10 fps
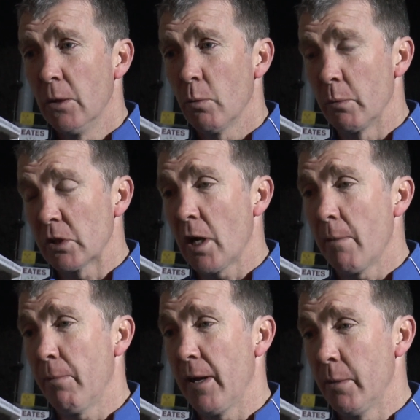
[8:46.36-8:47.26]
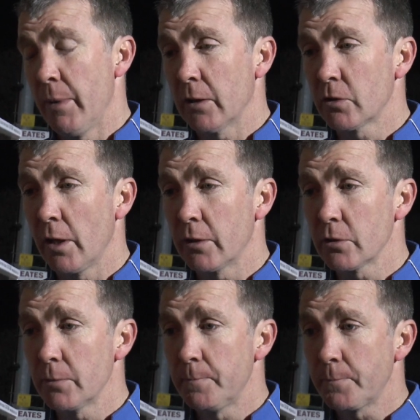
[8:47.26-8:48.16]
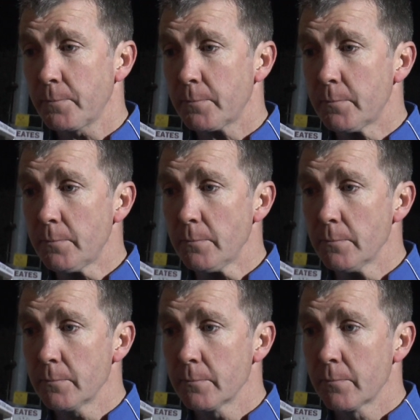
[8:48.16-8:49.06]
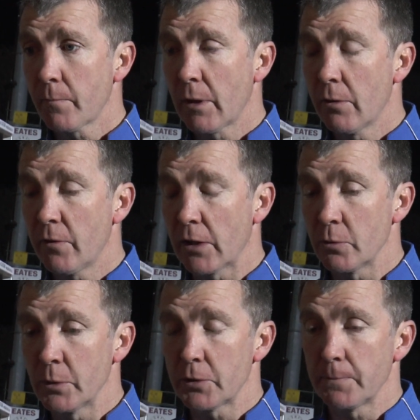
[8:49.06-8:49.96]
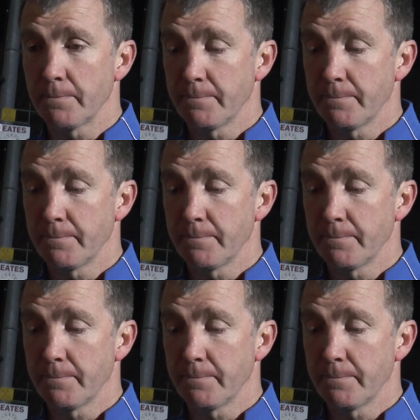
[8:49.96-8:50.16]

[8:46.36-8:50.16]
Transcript: when we start playing the better sides. It's a great win. Well done today. Thanks so much.